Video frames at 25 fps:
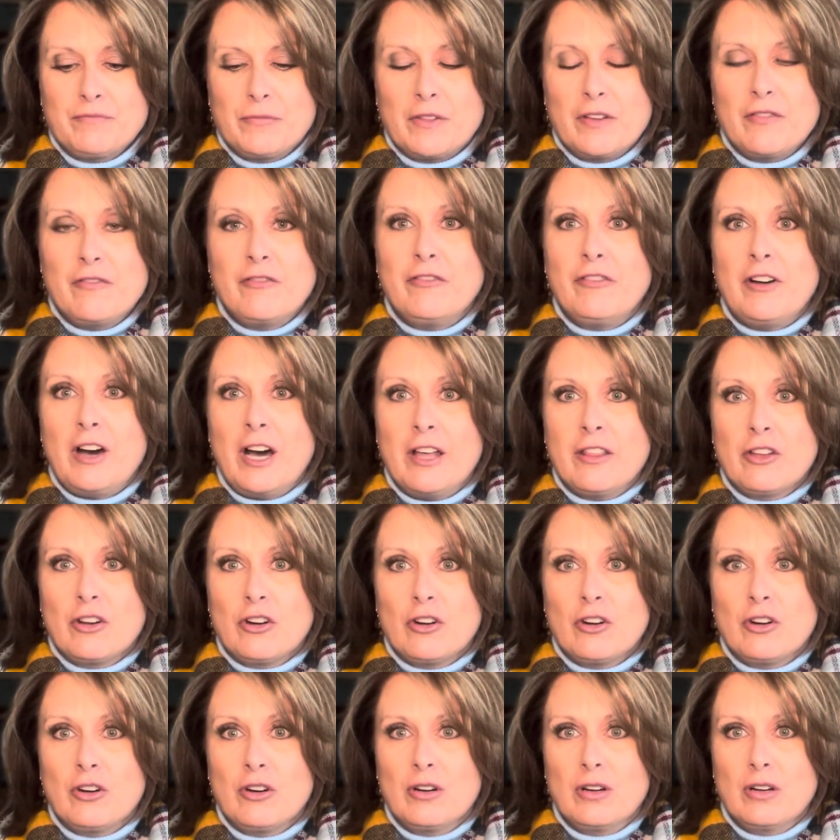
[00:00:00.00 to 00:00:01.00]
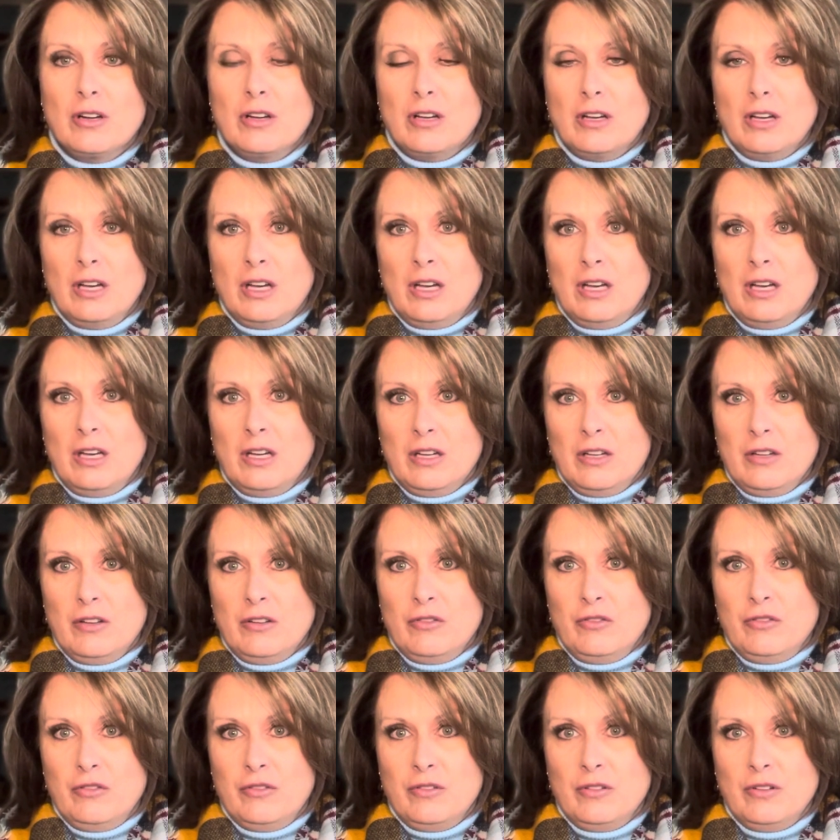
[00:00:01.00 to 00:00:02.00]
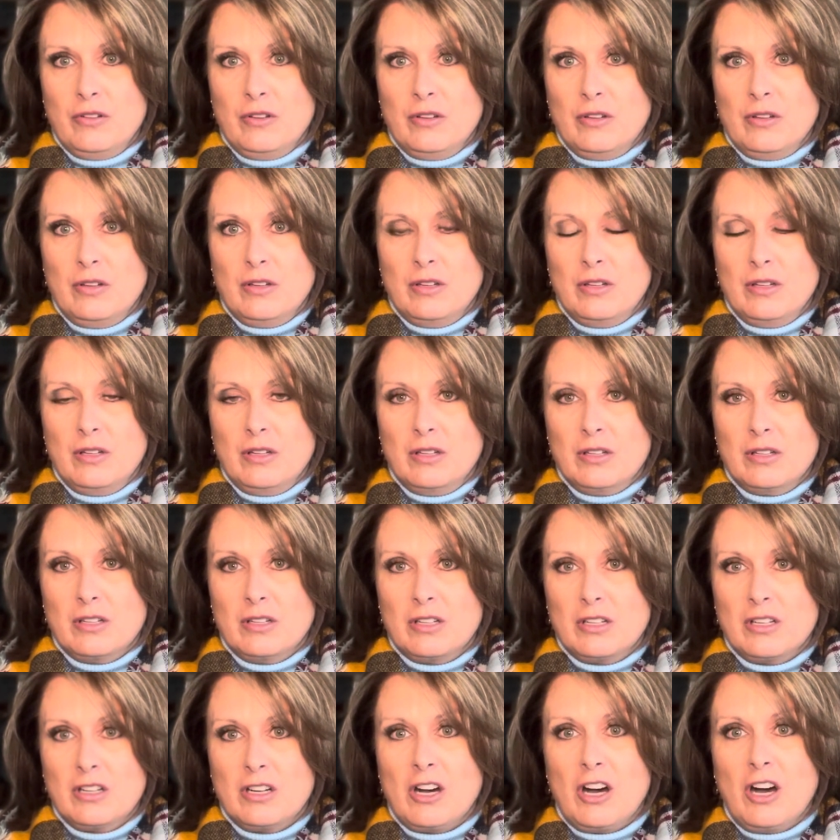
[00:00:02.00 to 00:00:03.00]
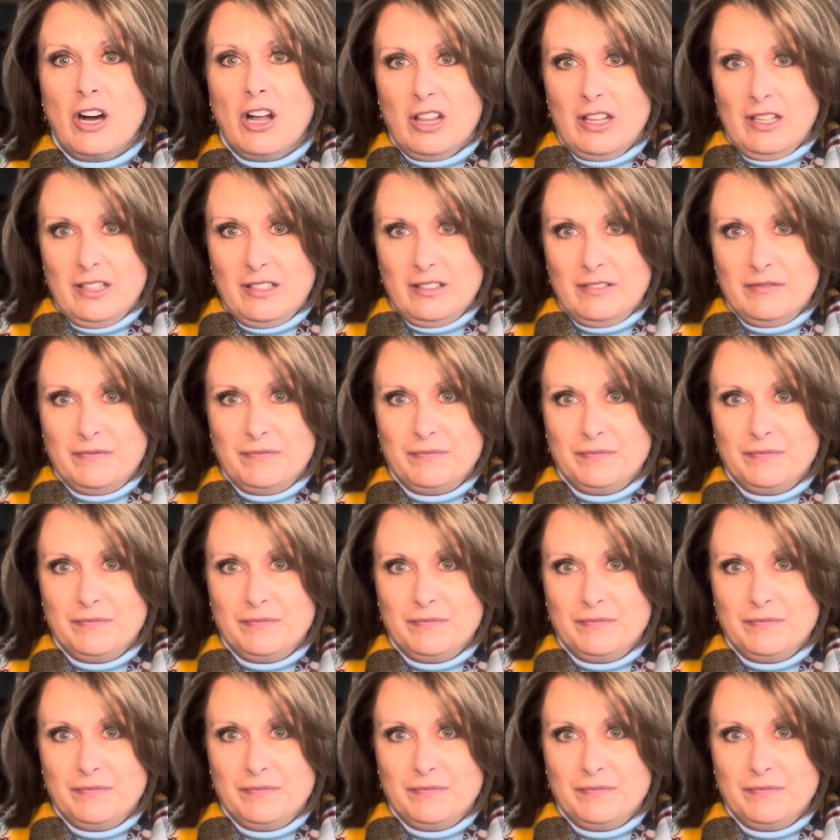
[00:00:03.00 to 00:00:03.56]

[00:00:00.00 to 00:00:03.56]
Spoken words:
father of Colin